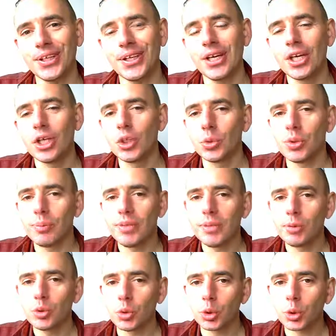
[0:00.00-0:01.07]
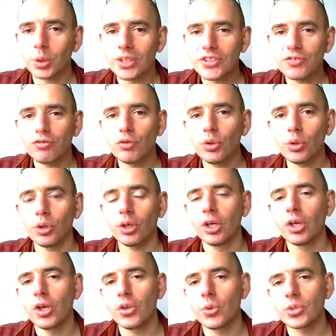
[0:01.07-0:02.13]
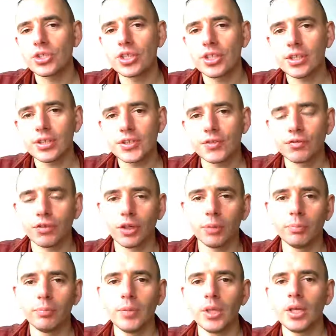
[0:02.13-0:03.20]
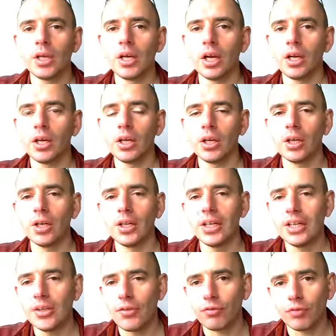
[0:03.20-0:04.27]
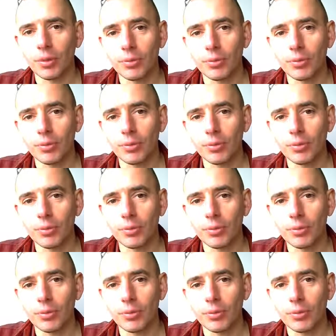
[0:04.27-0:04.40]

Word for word: Okay, you will be able to transfer those skills from uh,